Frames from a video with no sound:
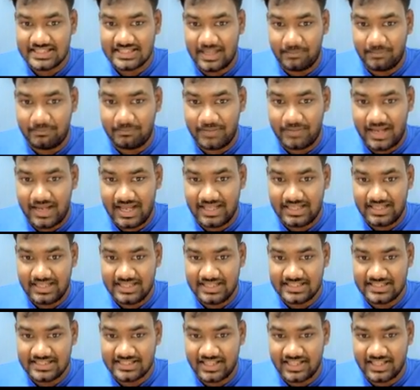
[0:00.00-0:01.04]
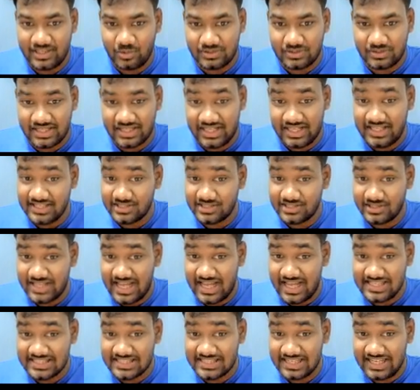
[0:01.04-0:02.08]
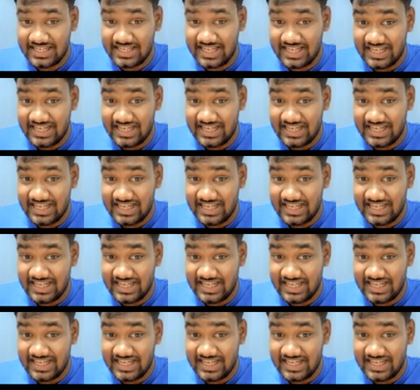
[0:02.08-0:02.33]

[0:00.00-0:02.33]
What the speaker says: supply is Q3. So there is an